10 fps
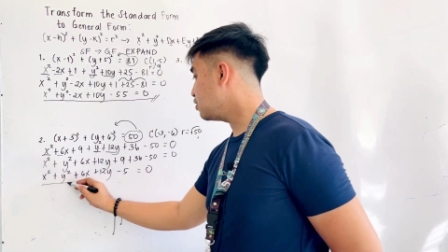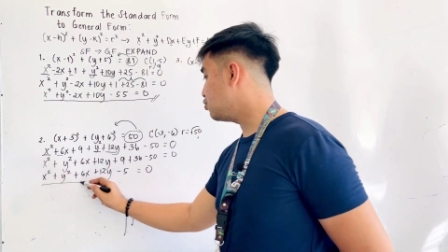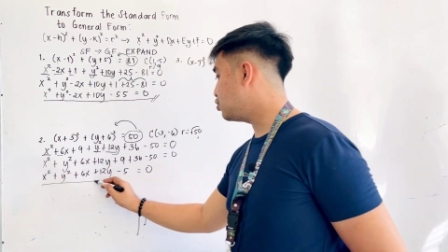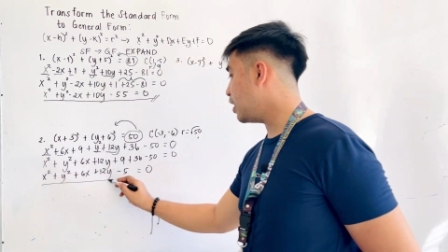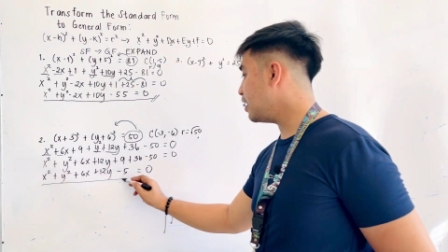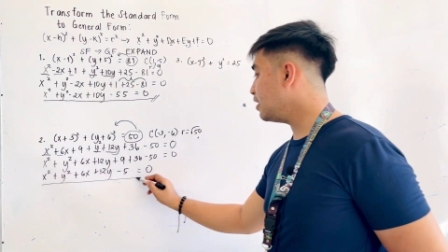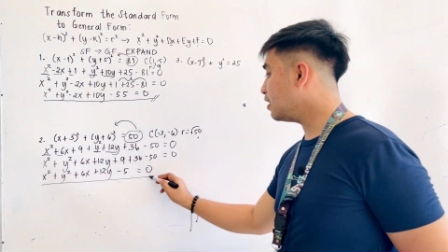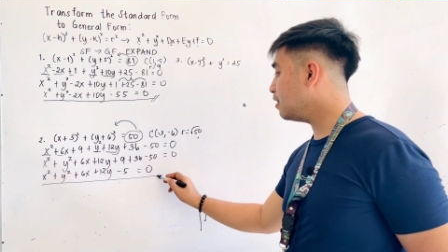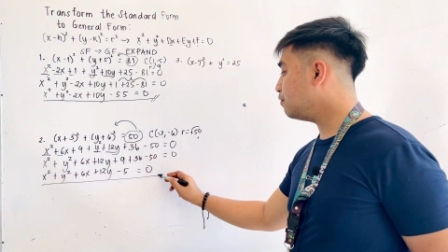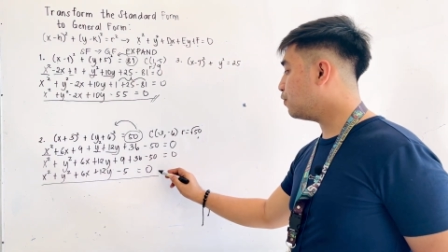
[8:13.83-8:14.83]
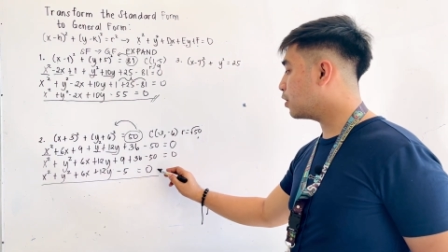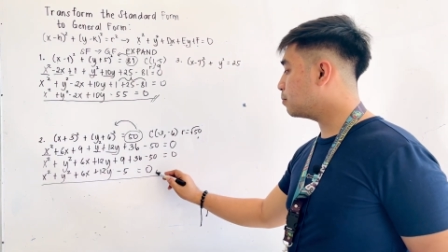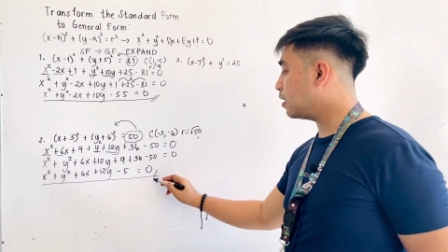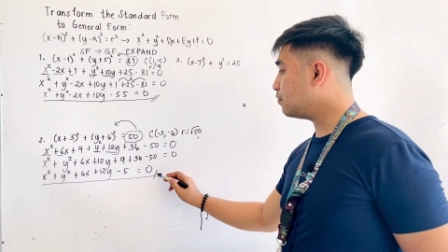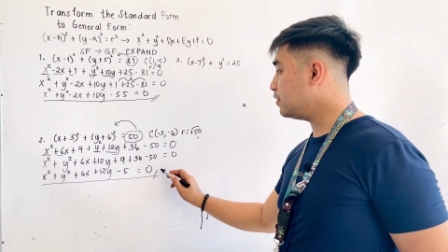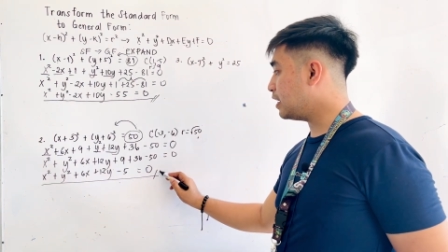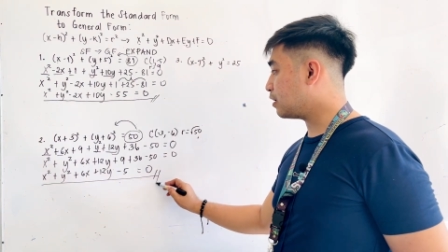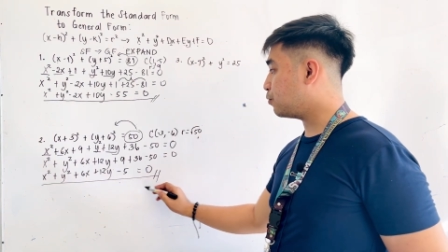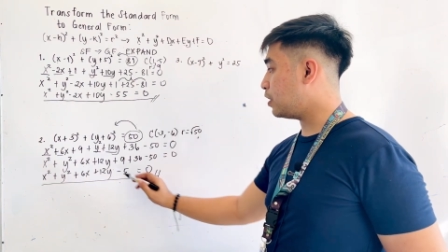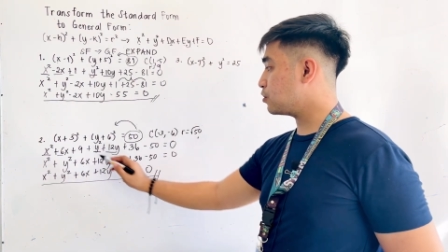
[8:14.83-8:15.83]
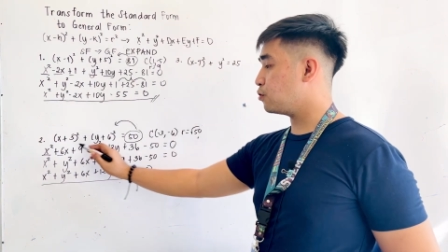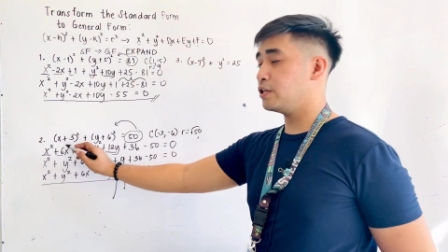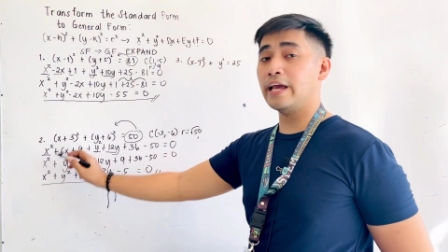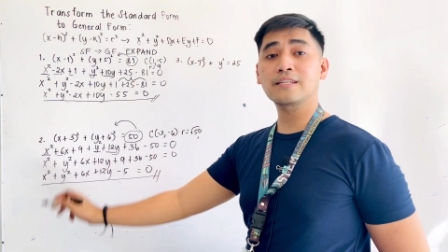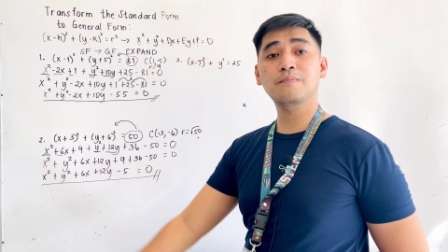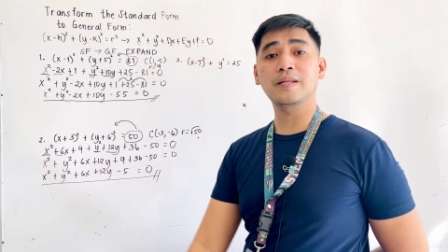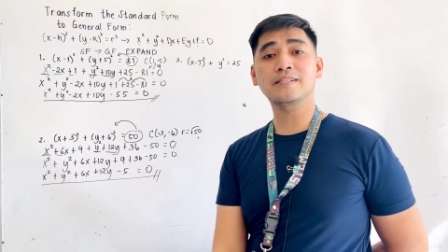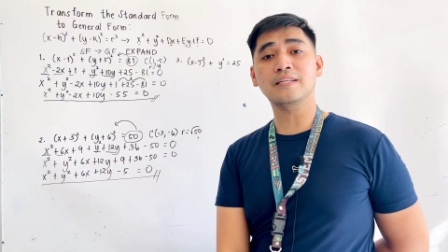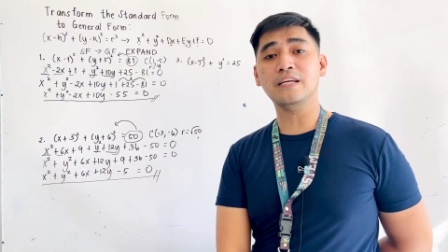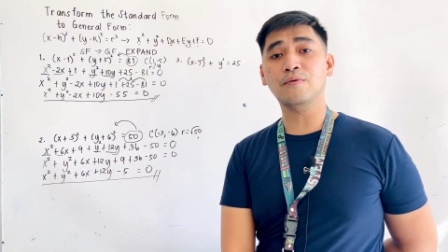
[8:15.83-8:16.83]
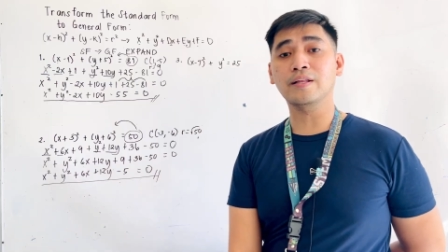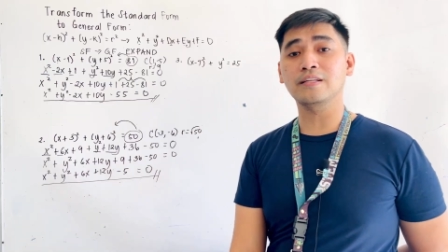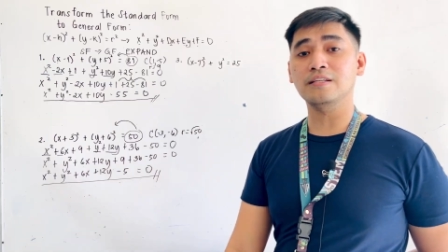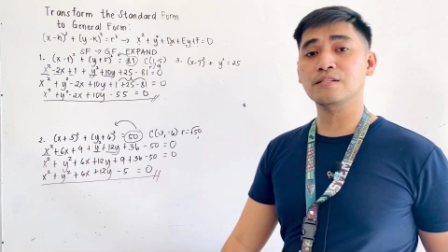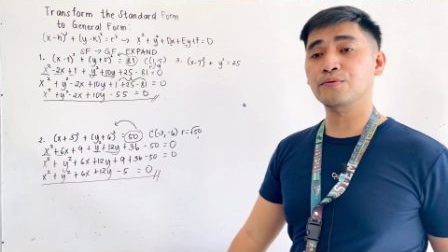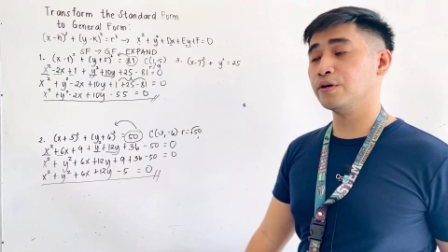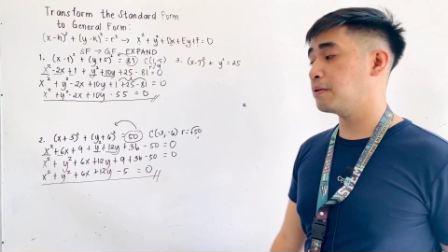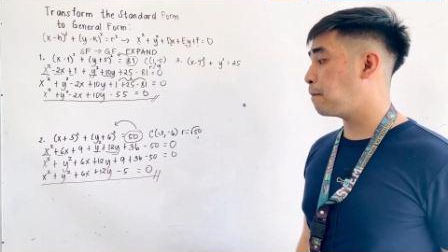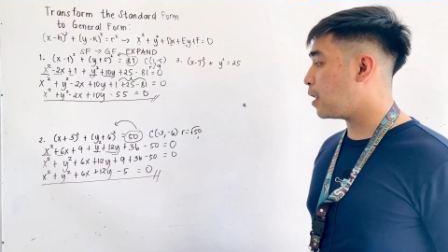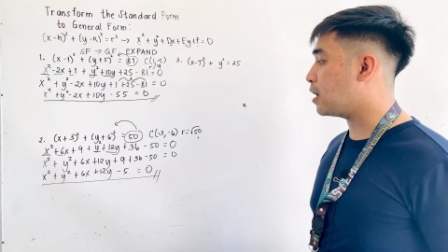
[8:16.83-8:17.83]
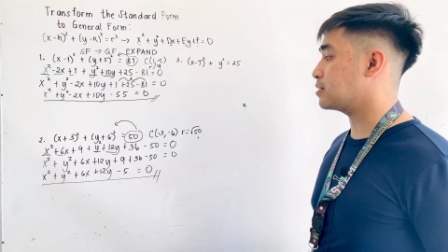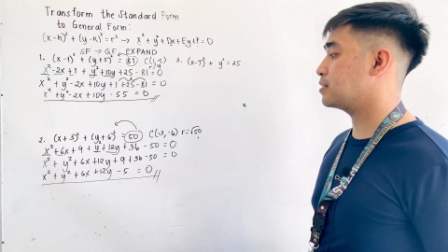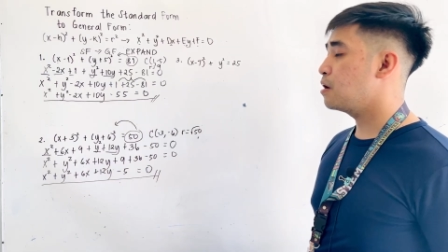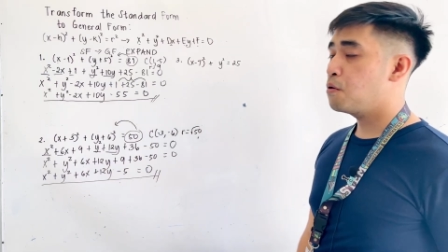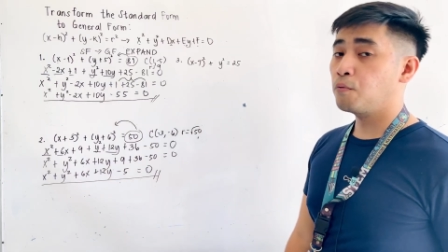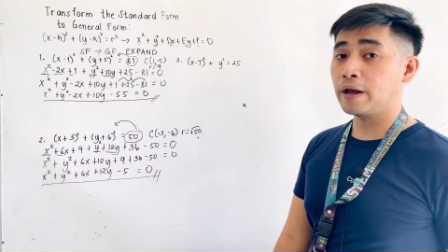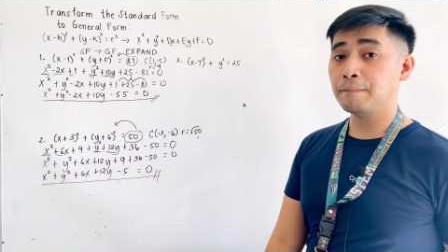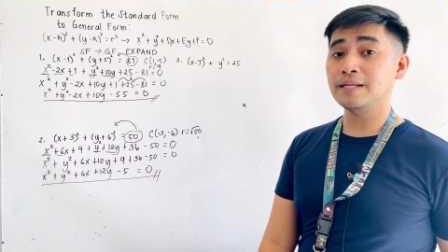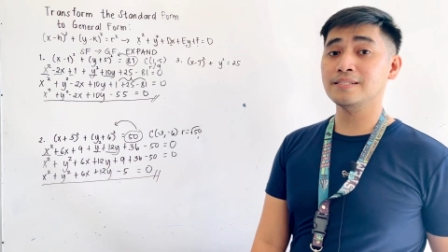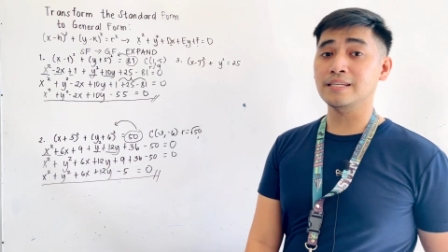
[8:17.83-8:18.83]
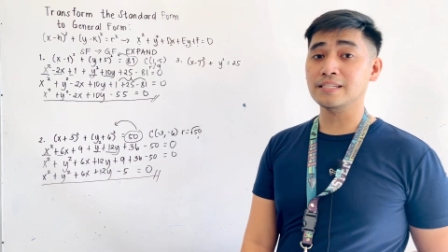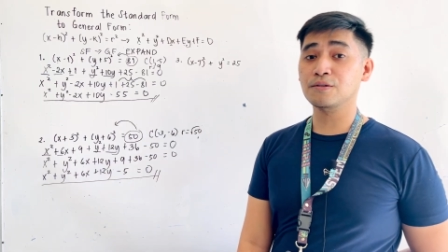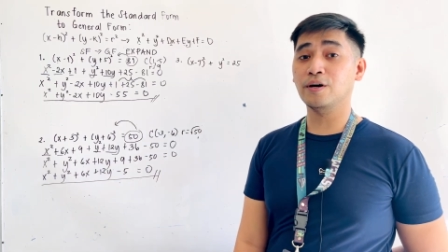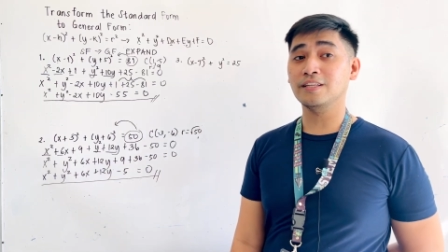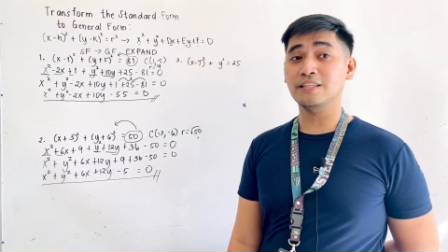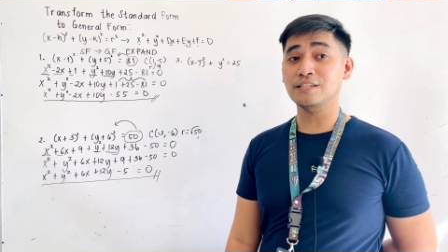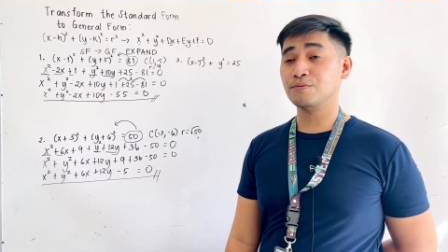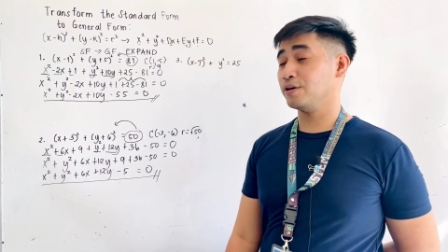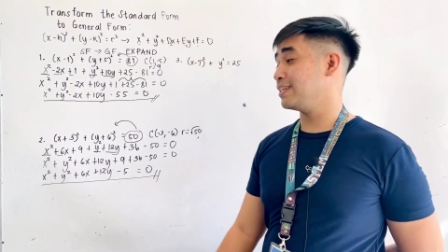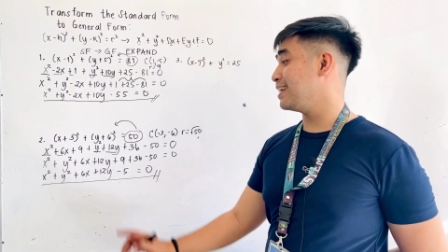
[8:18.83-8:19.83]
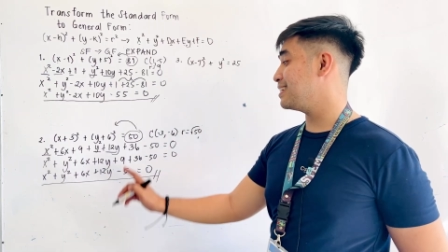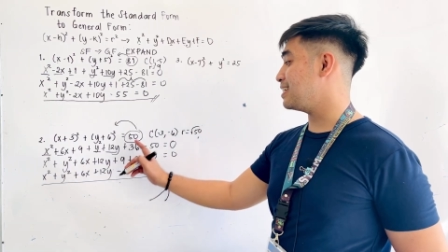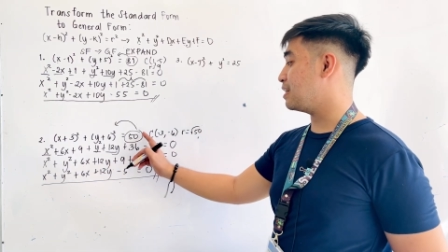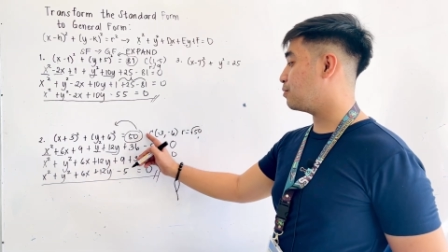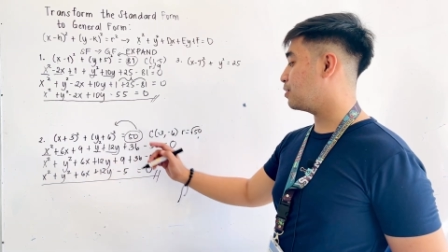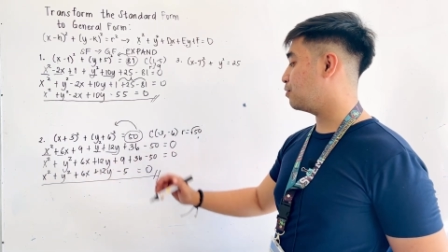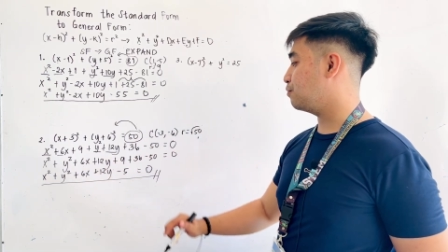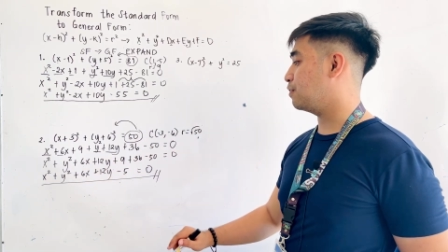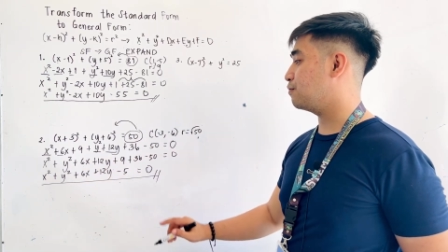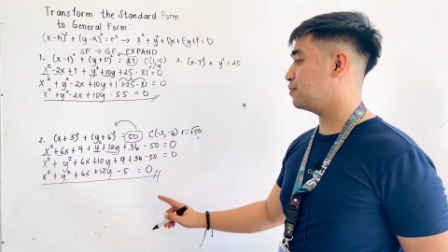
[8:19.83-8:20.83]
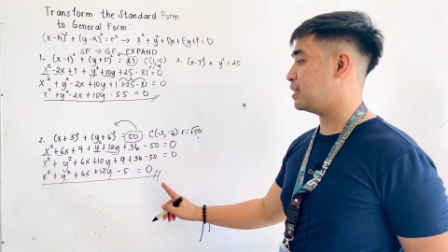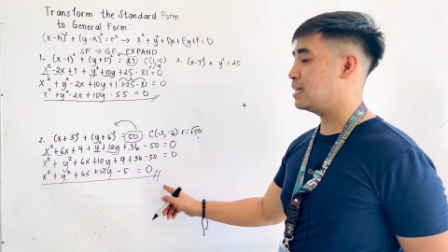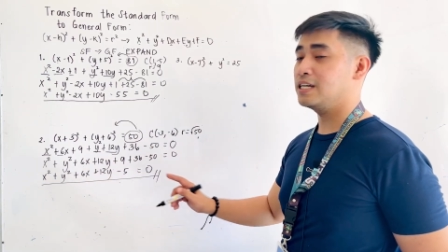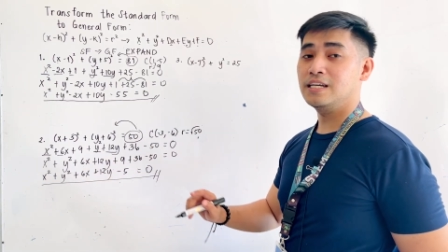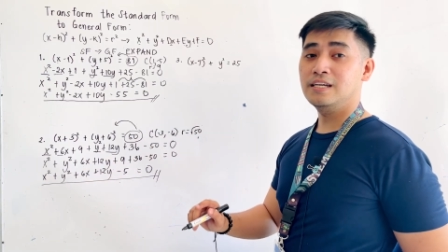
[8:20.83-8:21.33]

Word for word: general form of the equation x plus 3 quantity squared plus y plus 6 quantity squared is equal to 50.